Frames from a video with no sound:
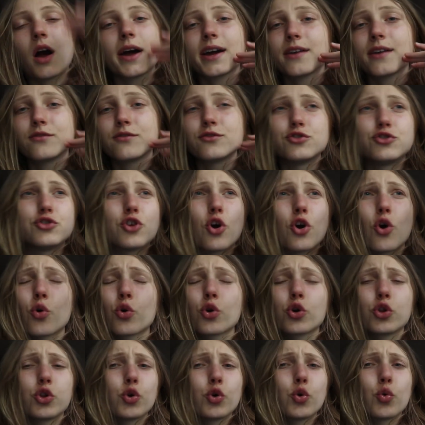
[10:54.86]
I have no
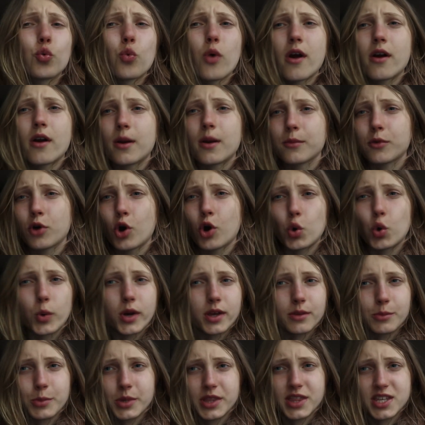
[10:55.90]
clue where I'm
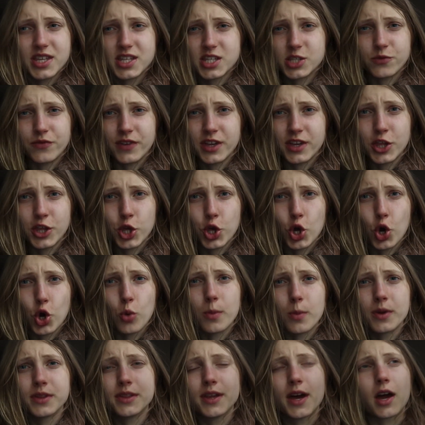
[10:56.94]
going with this video,
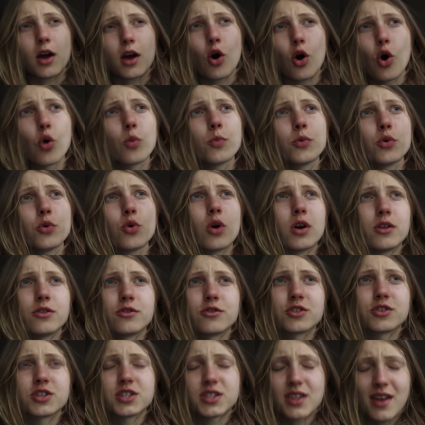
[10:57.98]
but I hope you
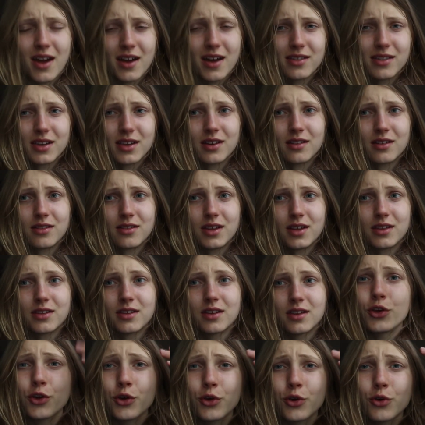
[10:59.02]
understand it,
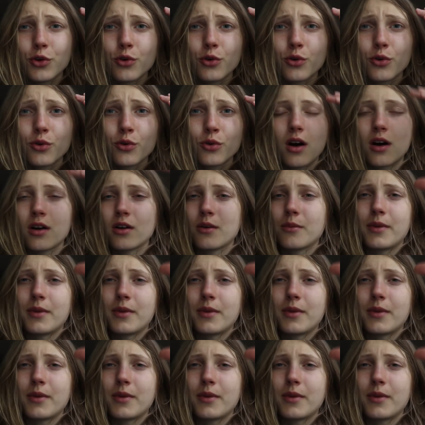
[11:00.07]
that you are